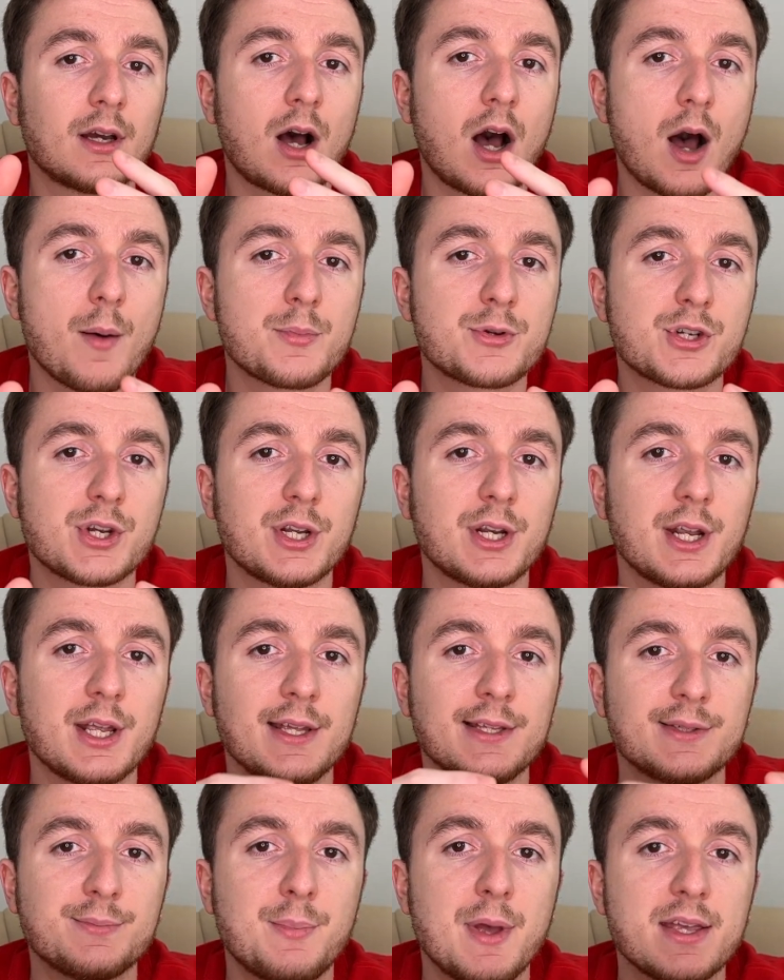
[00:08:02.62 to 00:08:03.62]
option
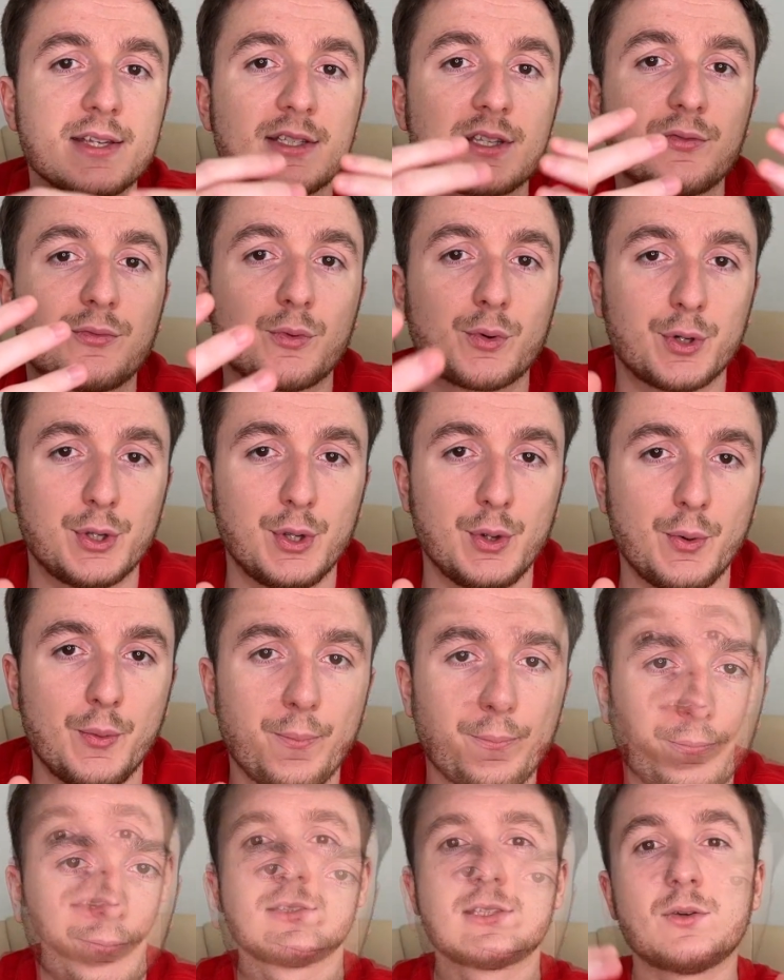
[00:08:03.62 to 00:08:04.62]
is best for you.
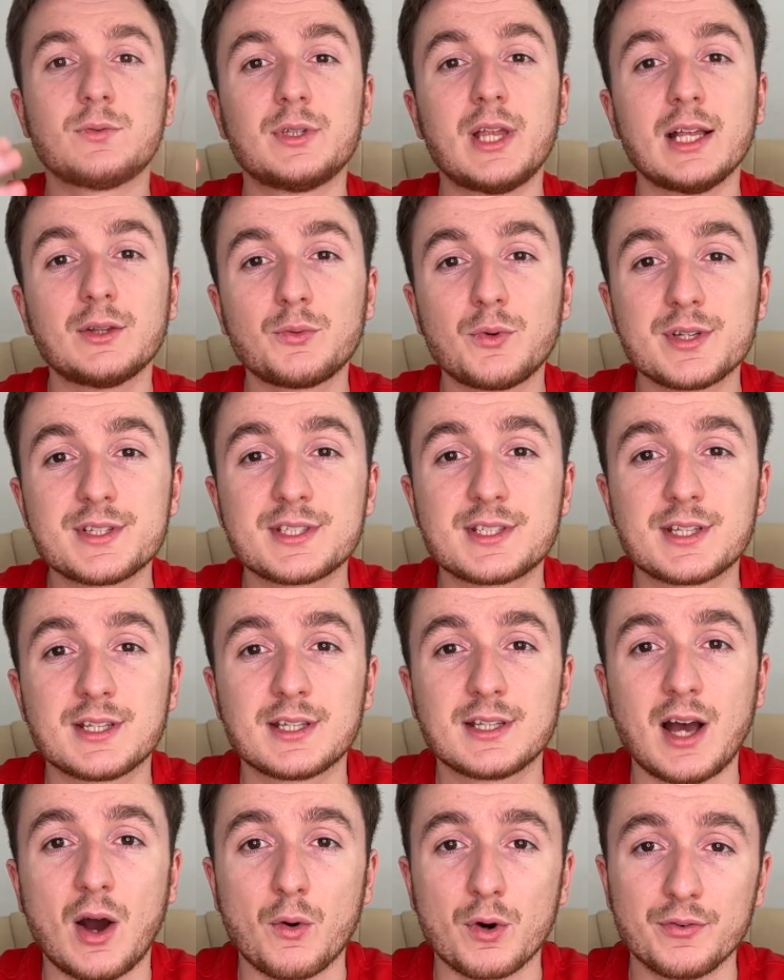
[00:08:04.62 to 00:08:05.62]
So that was
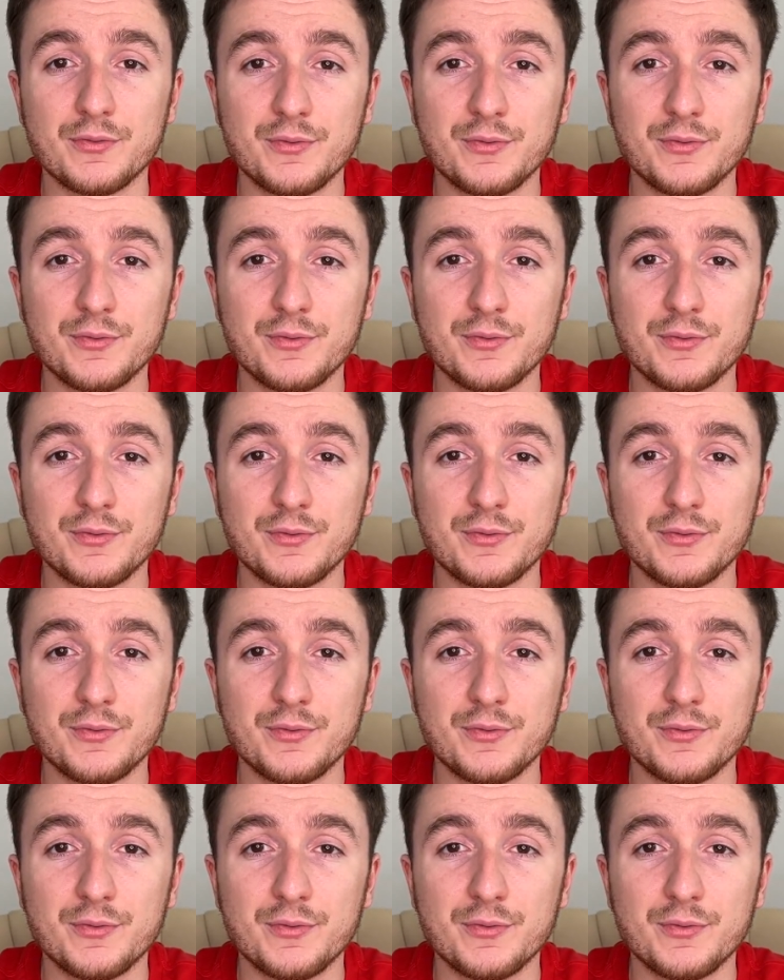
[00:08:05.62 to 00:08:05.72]
our